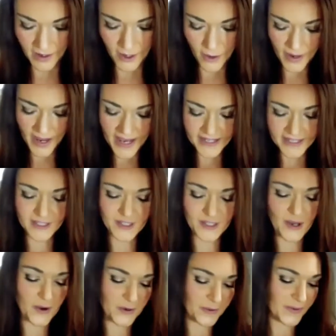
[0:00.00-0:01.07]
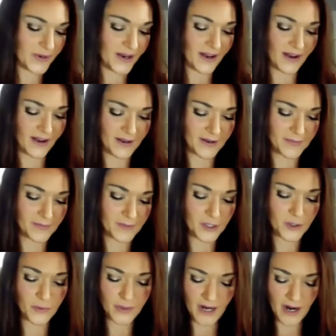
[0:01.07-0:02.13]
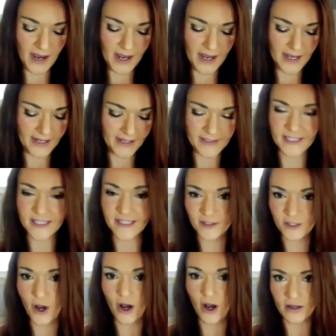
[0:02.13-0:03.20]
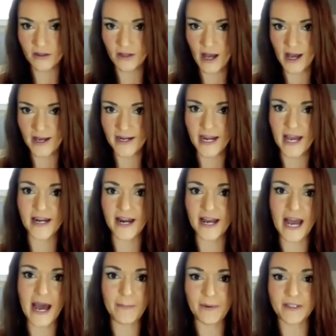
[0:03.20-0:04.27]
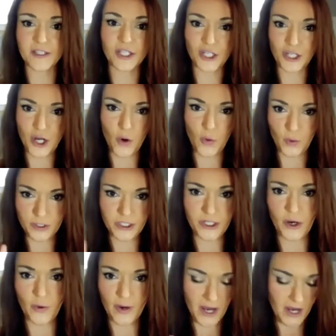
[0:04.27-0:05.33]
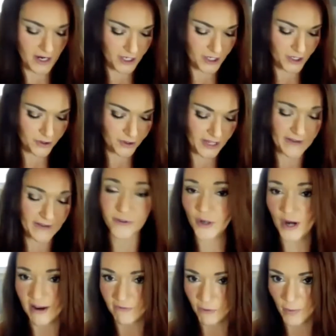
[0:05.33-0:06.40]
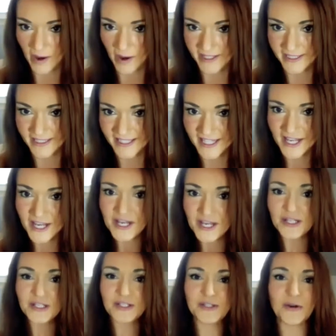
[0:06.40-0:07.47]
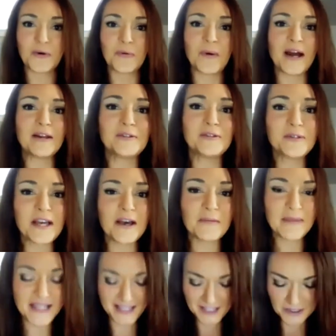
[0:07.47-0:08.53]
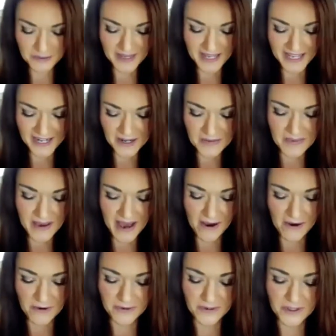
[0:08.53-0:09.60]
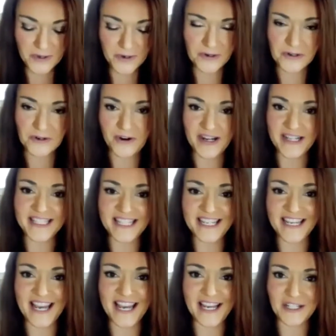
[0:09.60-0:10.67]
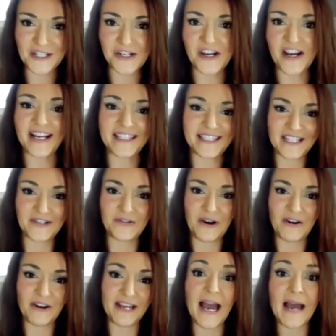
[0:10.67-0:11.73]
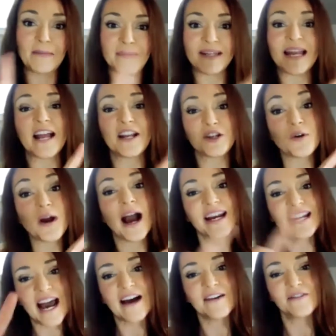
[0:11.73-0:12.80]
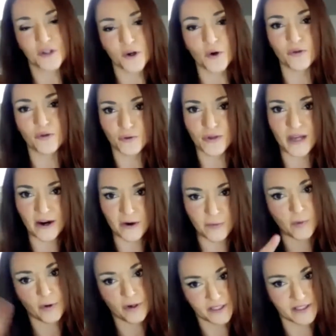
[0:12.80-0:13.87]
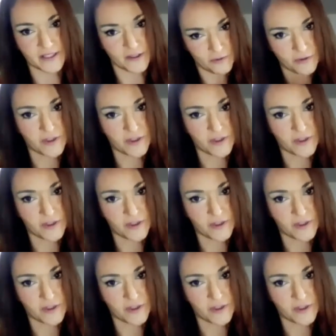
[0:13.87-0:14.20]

Okay. So you and I talk a lot, and I happen to know what's going on in your life travel-wise. So why don't you tell me a little bit about your crazy Asia itinerary? I mean, and you kind of have to go through the airports too.